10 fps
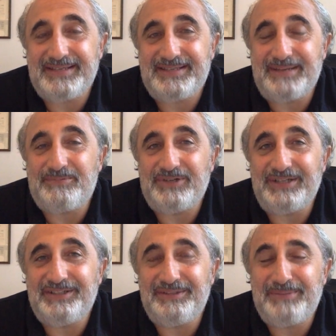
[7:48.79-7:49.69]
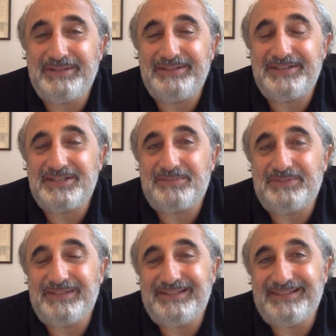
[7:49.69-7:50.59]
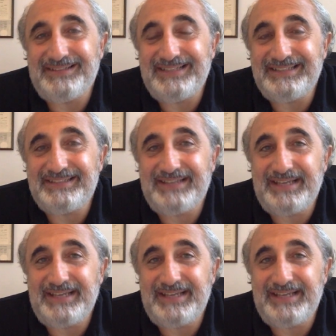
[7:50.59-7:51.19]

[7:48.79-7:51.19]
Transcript: separate independent discipline in the late